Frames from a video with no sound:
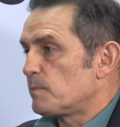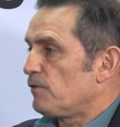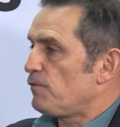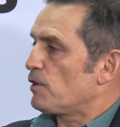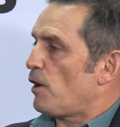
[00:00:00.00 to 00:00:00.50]
but
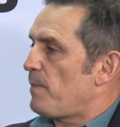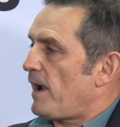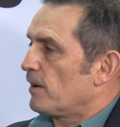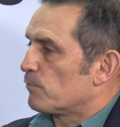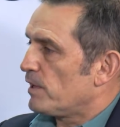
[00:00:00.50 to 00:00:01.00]
if you go
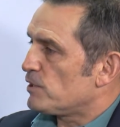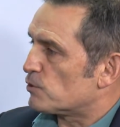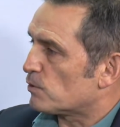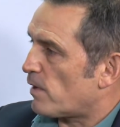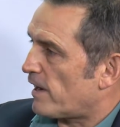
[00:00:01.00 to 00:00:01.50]
back and read
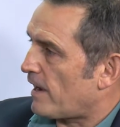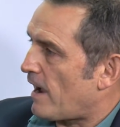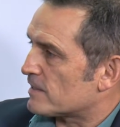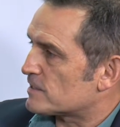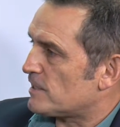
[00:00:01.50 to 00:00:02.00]
your credit
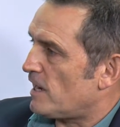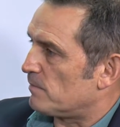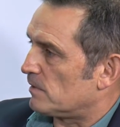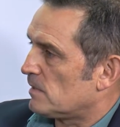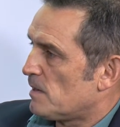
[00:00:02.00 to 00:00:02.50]
card
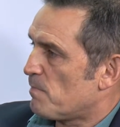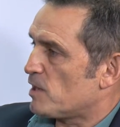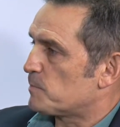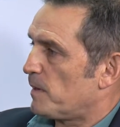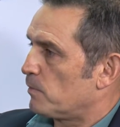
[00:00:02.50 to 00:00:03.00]
statement,
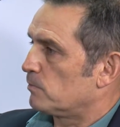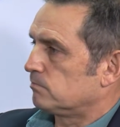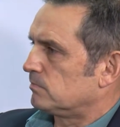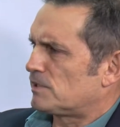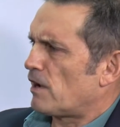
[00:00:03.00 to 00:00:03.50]
most people
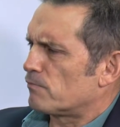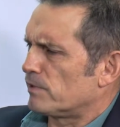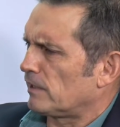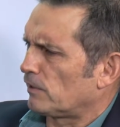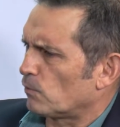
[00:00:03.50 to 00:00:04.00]
don't
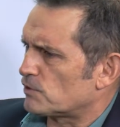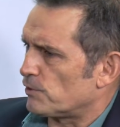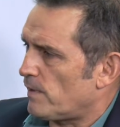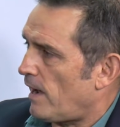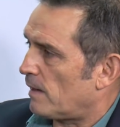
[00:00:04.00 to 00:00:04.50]
really look
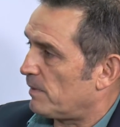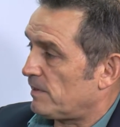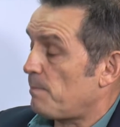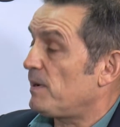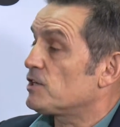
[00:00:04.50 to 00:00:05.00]
too hard, but
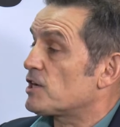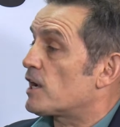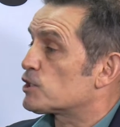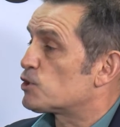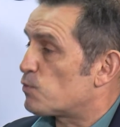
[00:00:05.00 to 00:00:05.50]
they're being
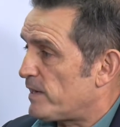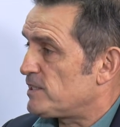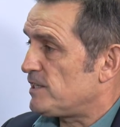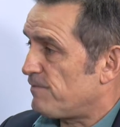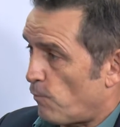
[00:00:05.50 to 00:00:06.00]
charged
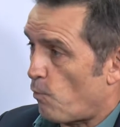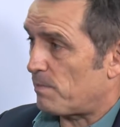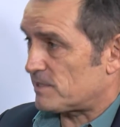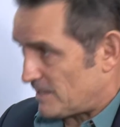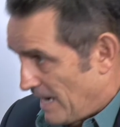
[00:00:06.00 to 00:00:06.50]
24%
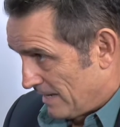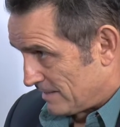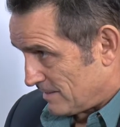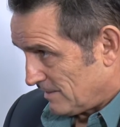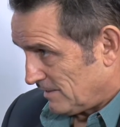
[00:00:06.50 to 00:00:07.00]

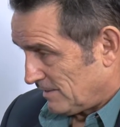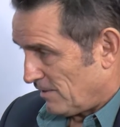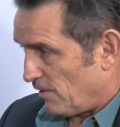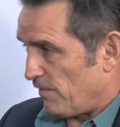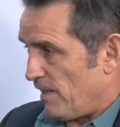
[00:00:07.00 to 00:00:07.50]
mm
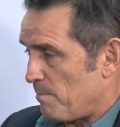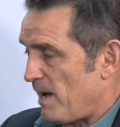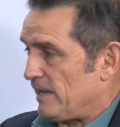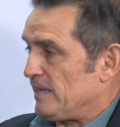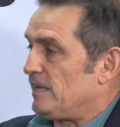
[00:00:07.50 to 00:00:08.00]
-hmm. on their
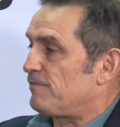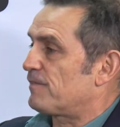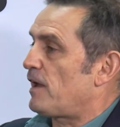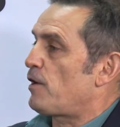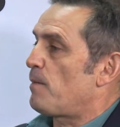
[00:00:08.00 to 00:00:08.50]
money
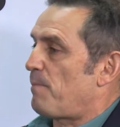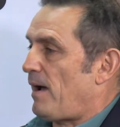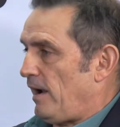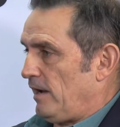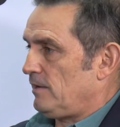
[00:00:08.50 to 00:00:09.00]
if they don't
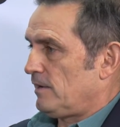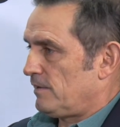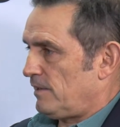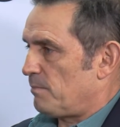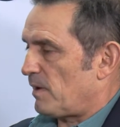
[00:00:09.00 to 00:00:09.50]
pay
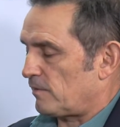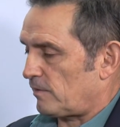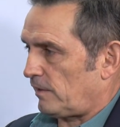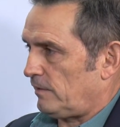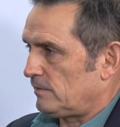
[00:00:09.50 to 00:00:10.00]
their
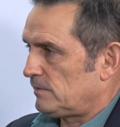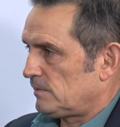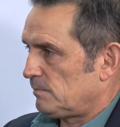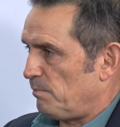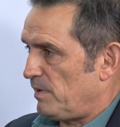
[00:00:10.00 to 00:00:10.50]
monthly
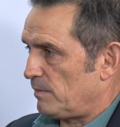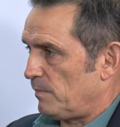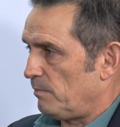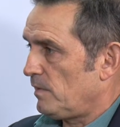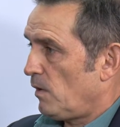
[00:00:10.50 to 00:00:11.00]

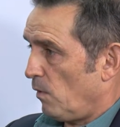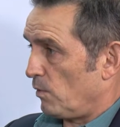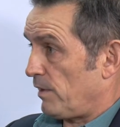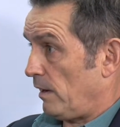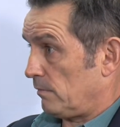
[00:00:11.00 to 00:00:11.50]
minimum
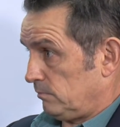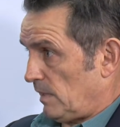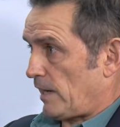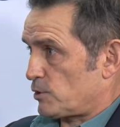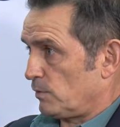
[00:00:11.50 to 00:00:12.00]
or their
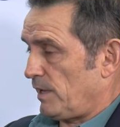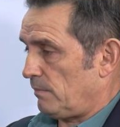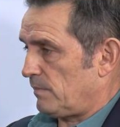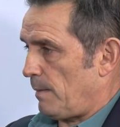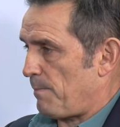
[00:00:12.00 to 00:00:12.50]
actual
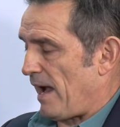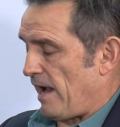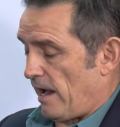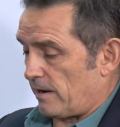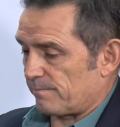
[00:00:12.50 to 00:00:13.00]
their, their
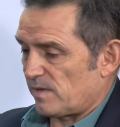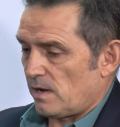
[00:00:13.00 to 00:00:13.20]
payout.